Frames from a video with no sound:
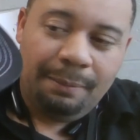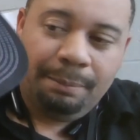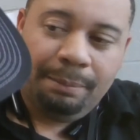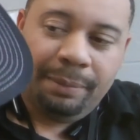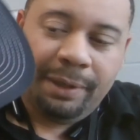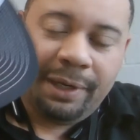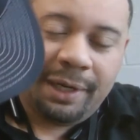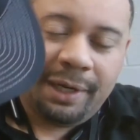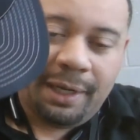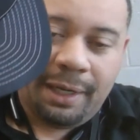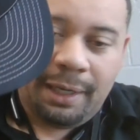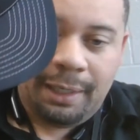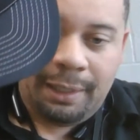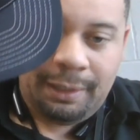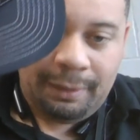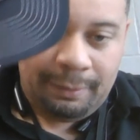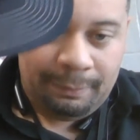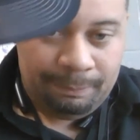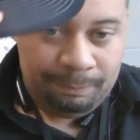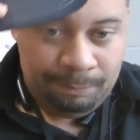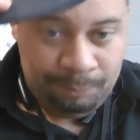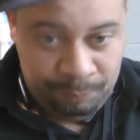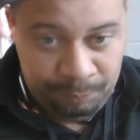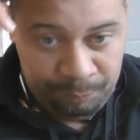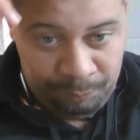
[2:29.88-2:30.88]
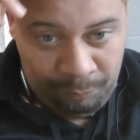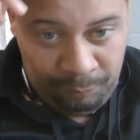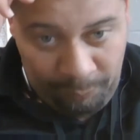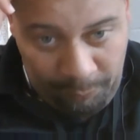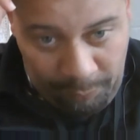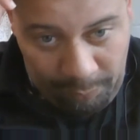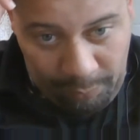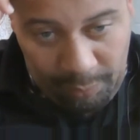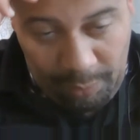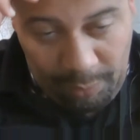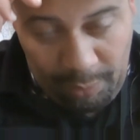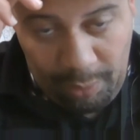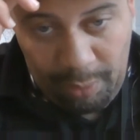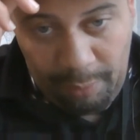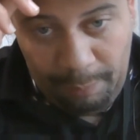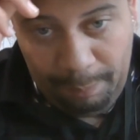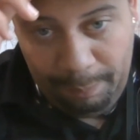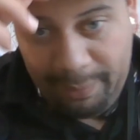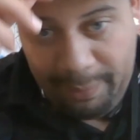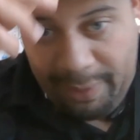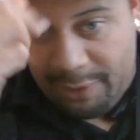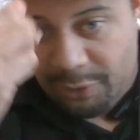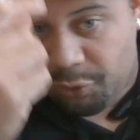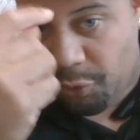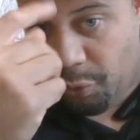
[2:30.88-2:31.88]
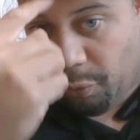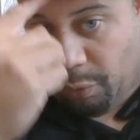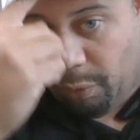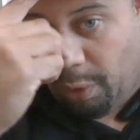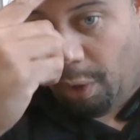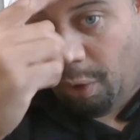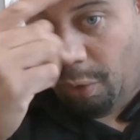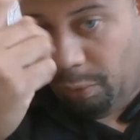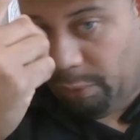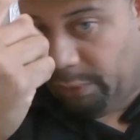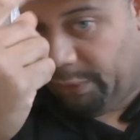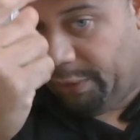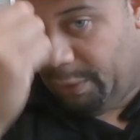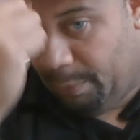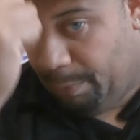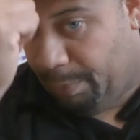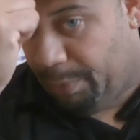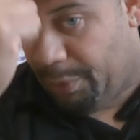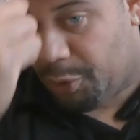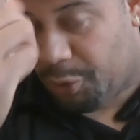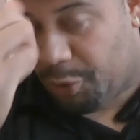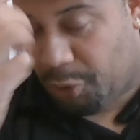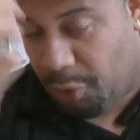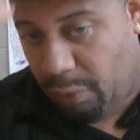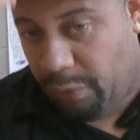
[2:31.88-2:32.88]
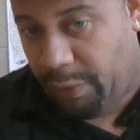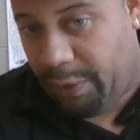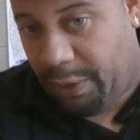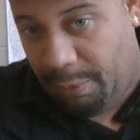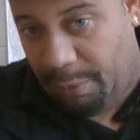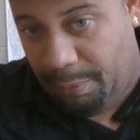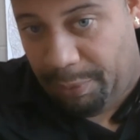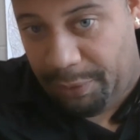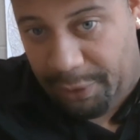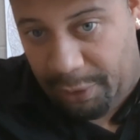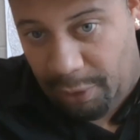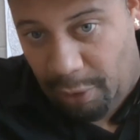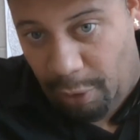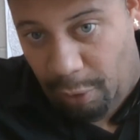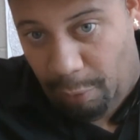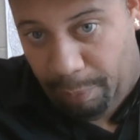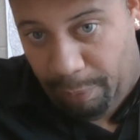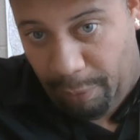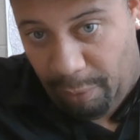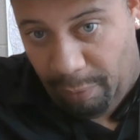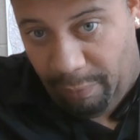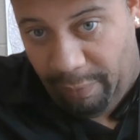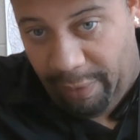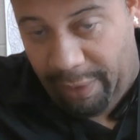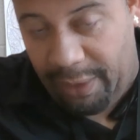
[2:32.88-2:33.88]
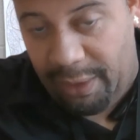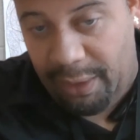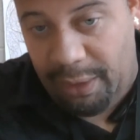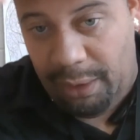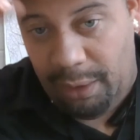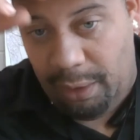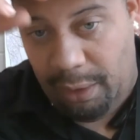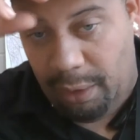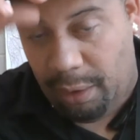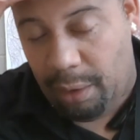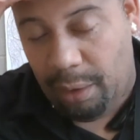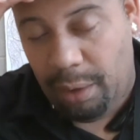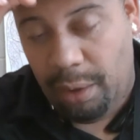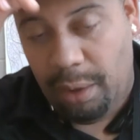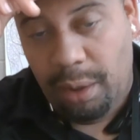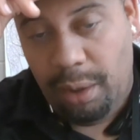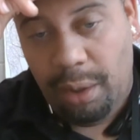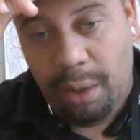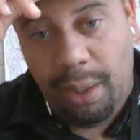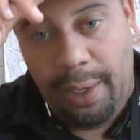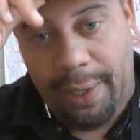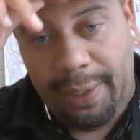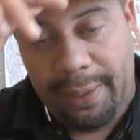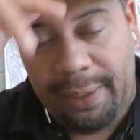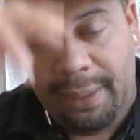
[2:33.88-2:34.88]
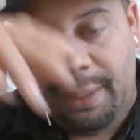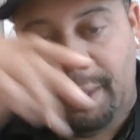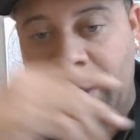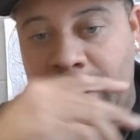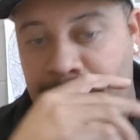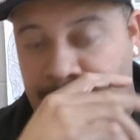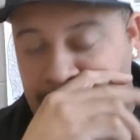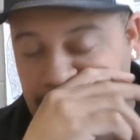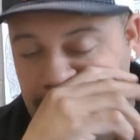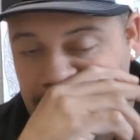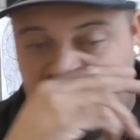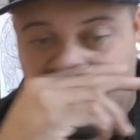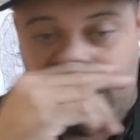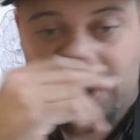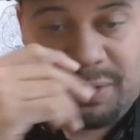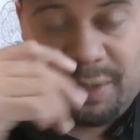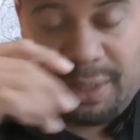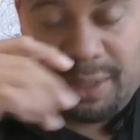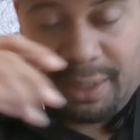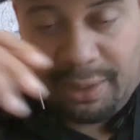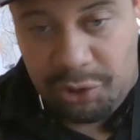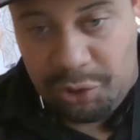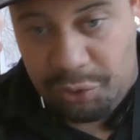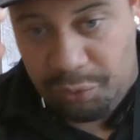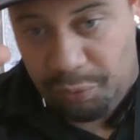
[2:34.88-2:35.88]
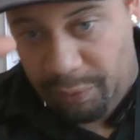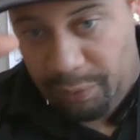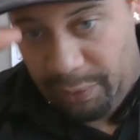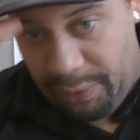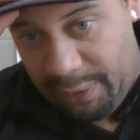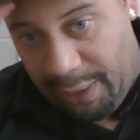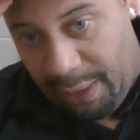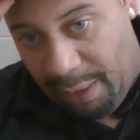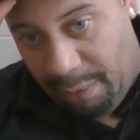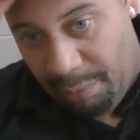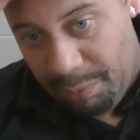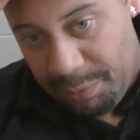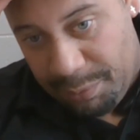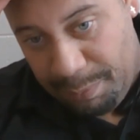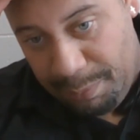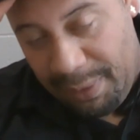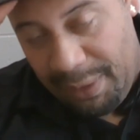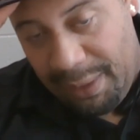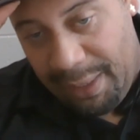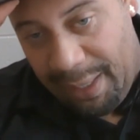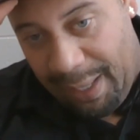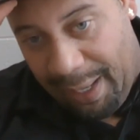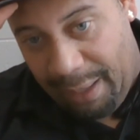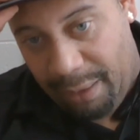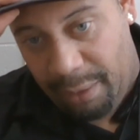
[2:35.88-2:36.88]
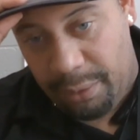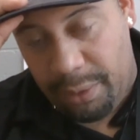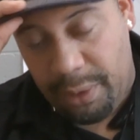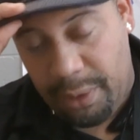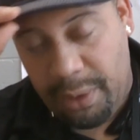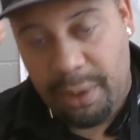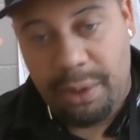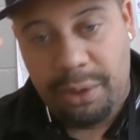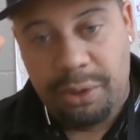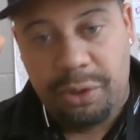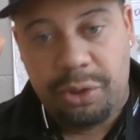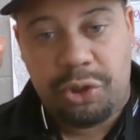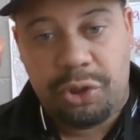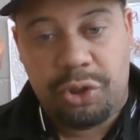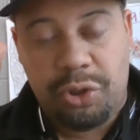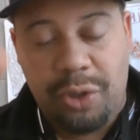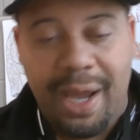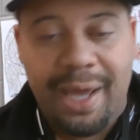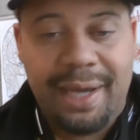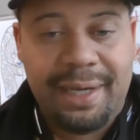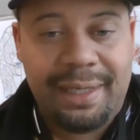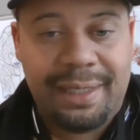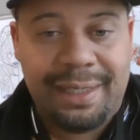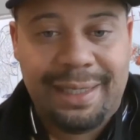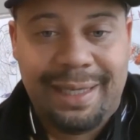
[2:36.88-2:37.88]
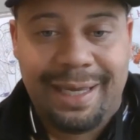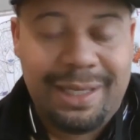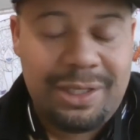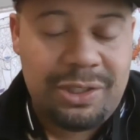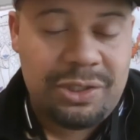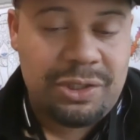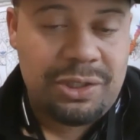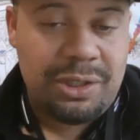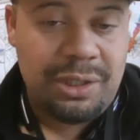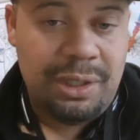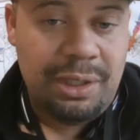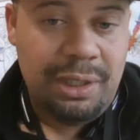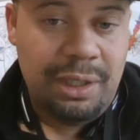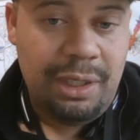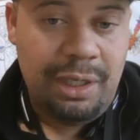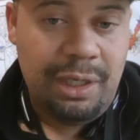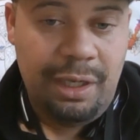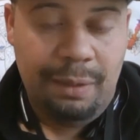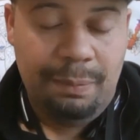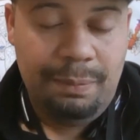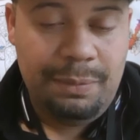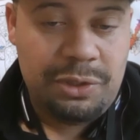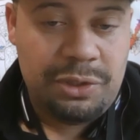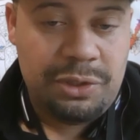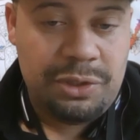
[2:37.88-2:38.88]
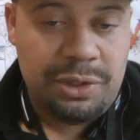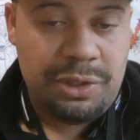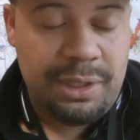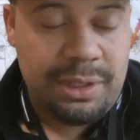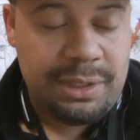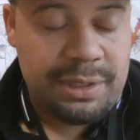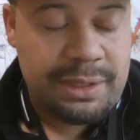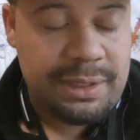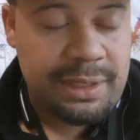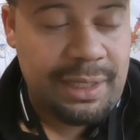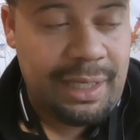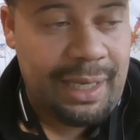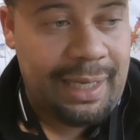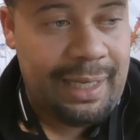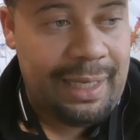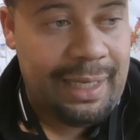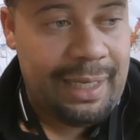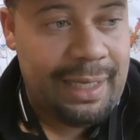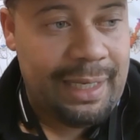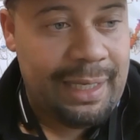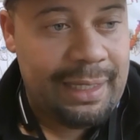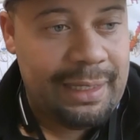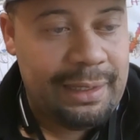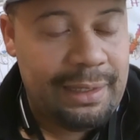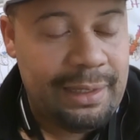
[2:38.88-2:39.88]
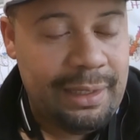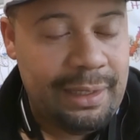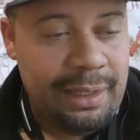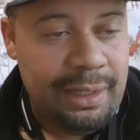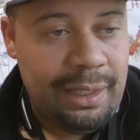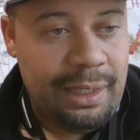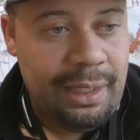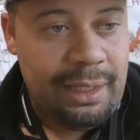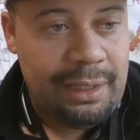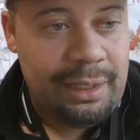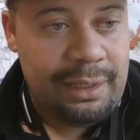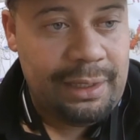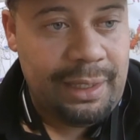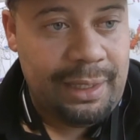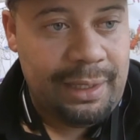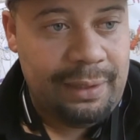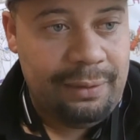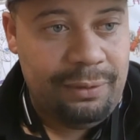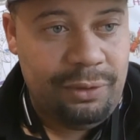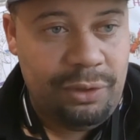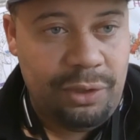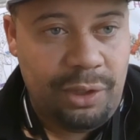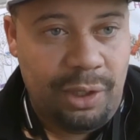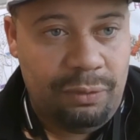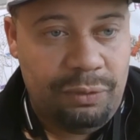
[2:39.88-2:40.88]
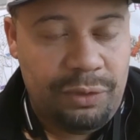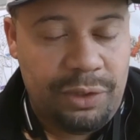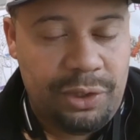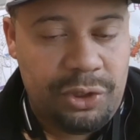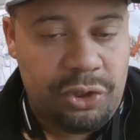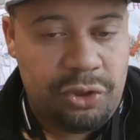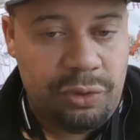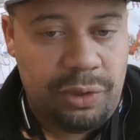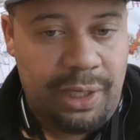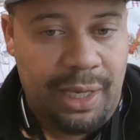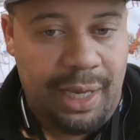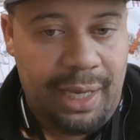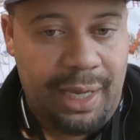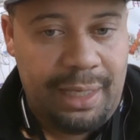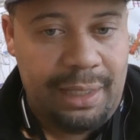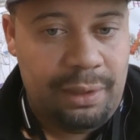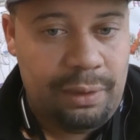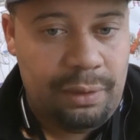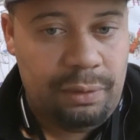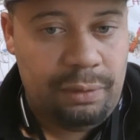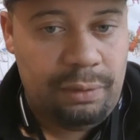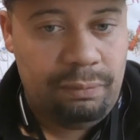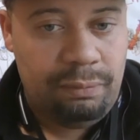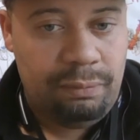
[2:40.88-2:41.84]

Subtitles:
but I screw a hole in it, put a screw in it, and put the GoPro right here. Again, that just really helps me out to try to catch images and that you can't